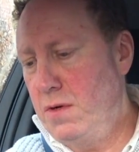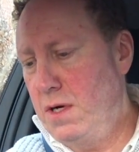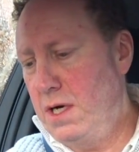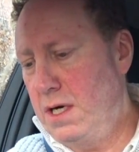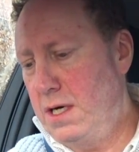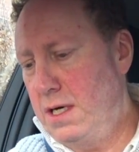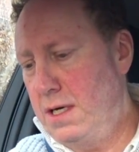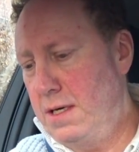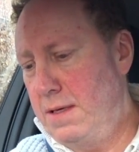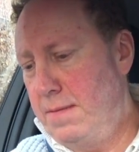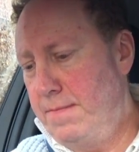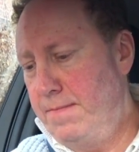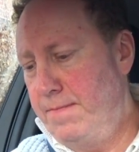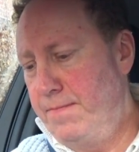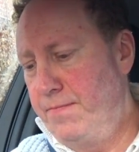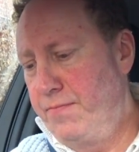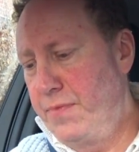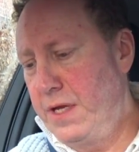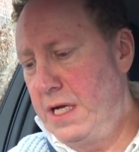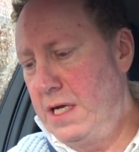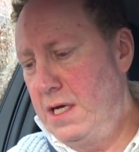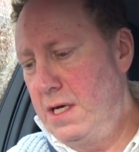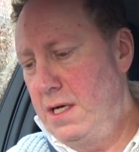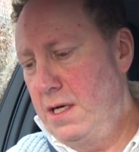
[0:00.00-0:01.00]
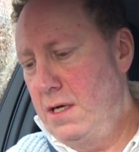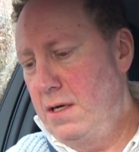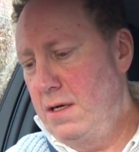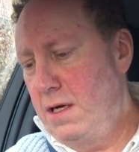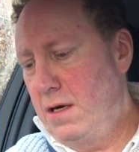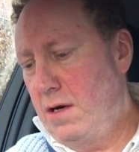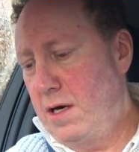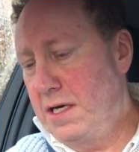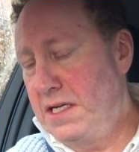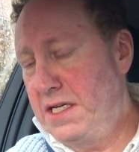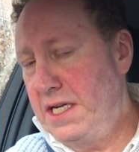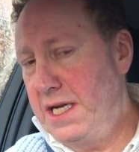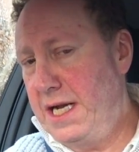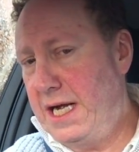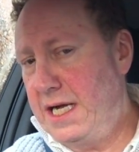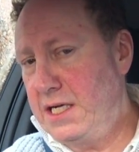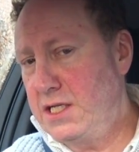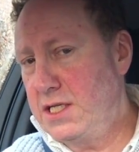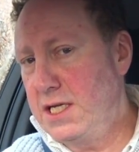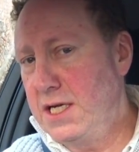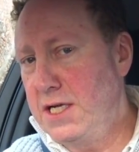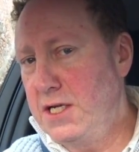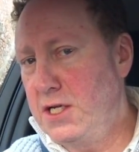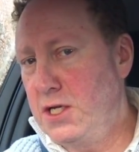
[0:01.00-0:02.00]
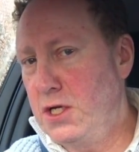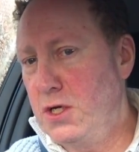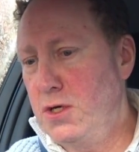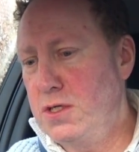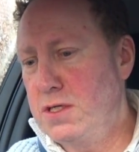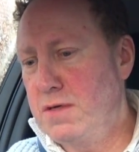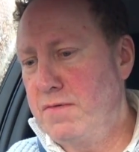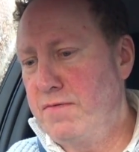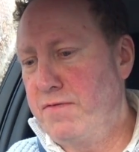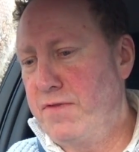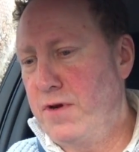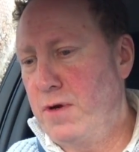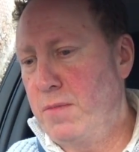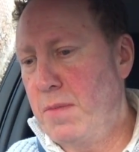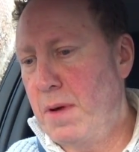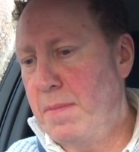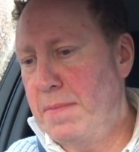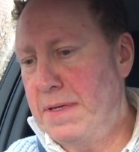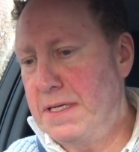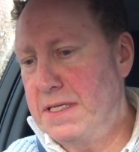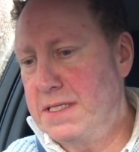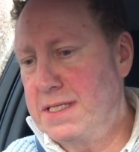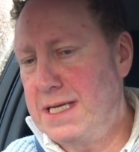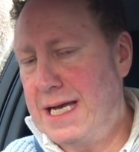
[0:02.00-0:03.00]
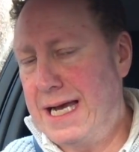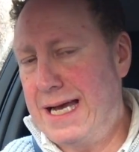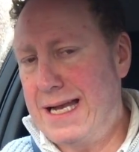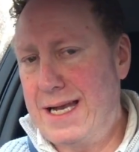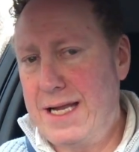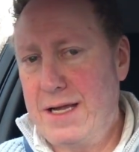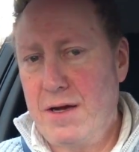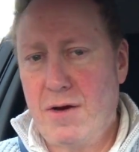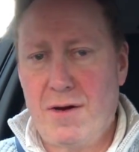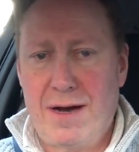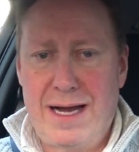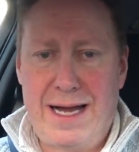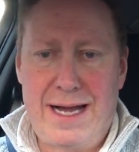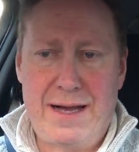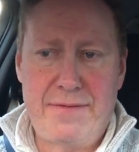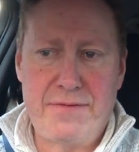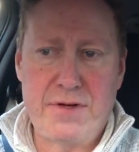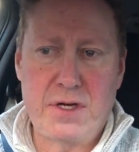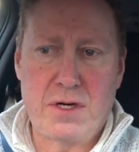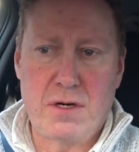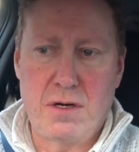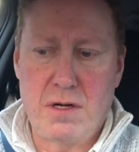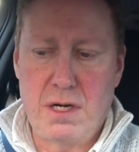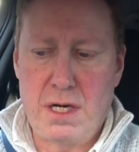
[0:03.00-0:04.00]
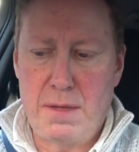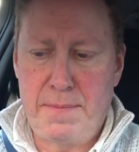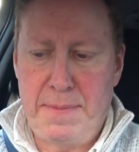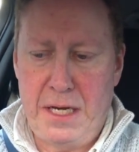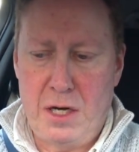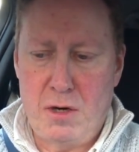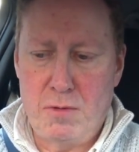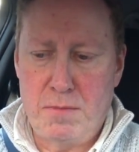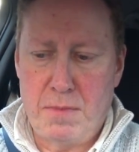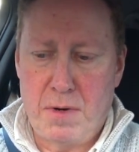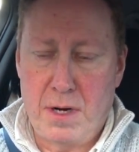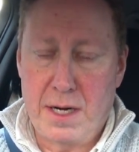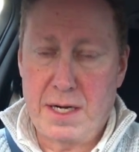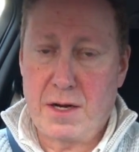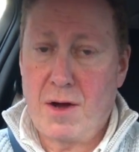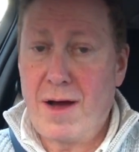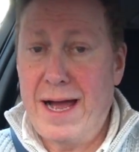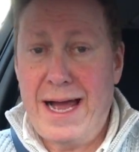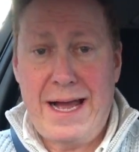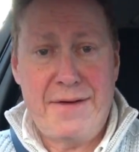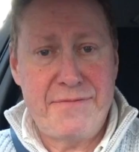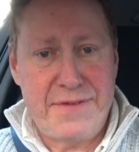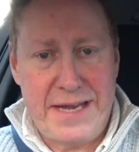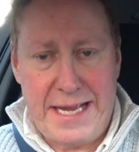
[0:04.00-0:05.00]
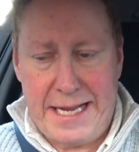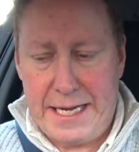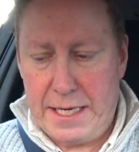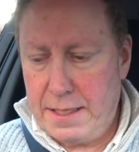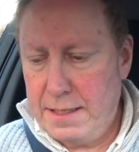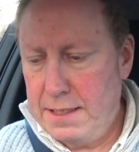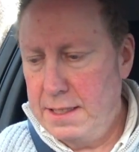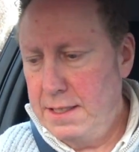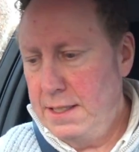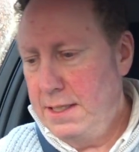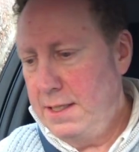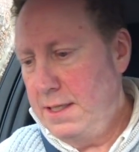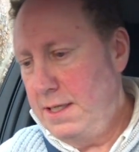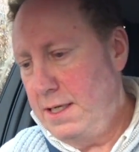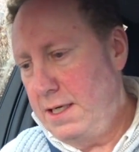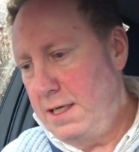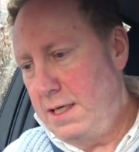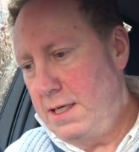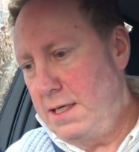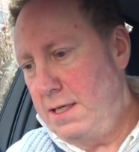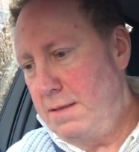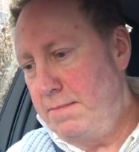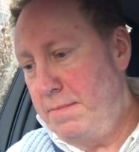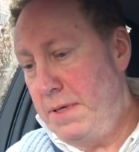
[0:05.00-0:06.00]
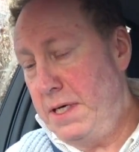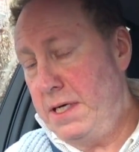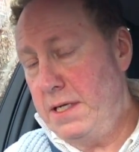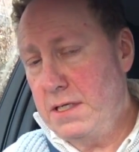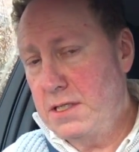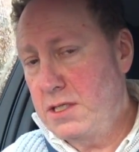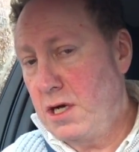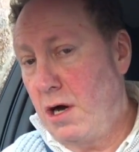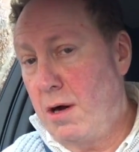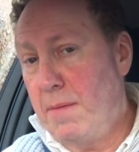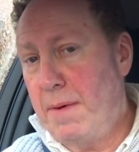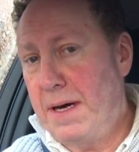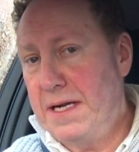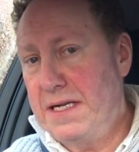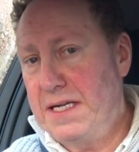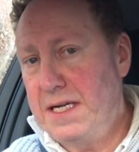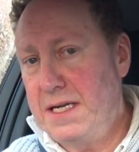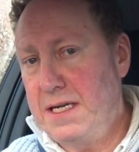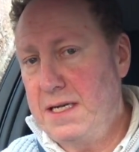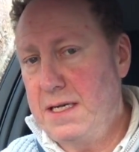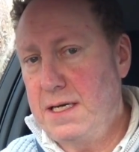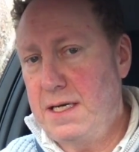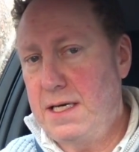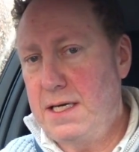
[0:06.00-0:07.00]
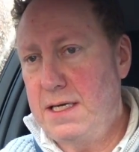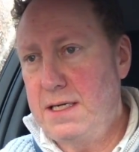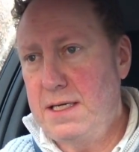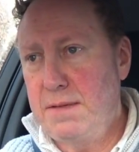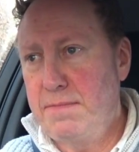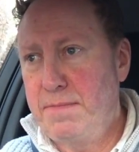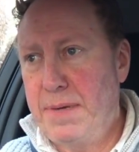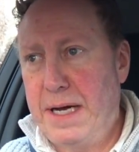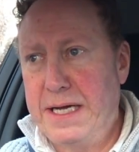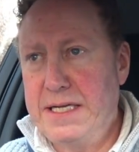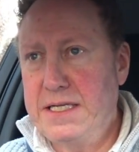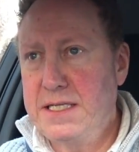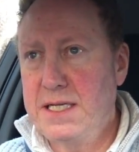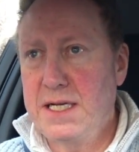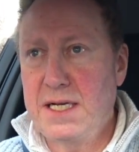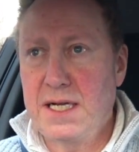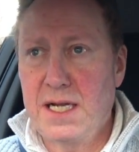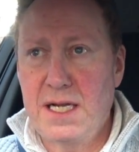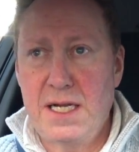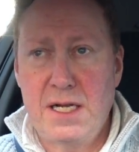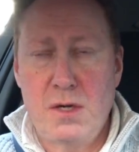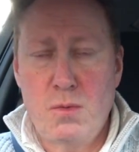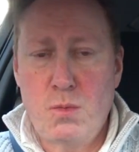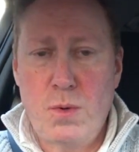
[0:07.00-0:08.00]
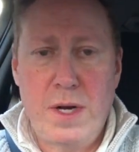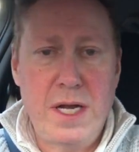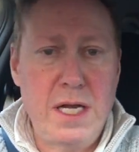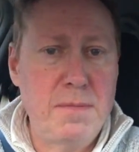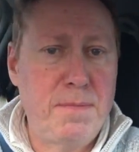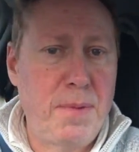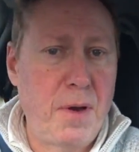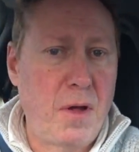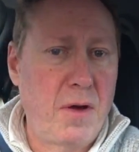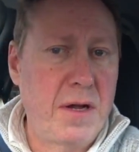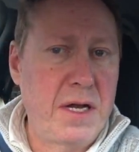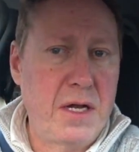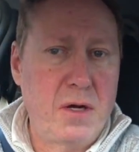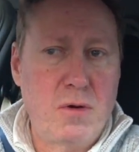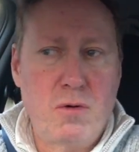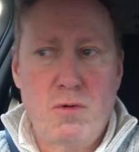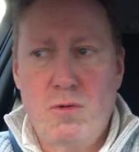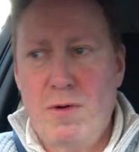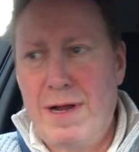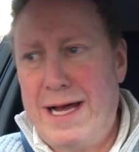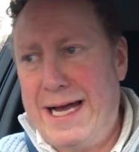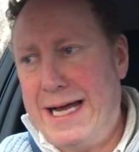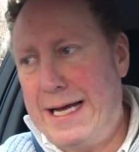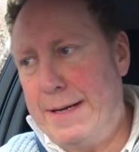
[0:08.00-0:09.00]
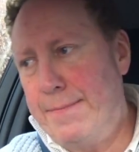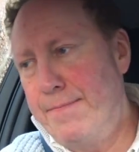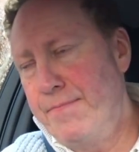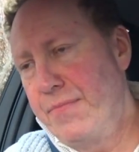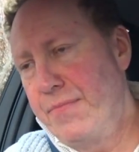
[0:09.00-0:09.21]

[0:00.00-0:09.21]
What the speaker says: I did actually do some filming, but sadly I haven't got a lapel mic. I have now, but at the time I didn't, and it basically, the wind blotted it all out.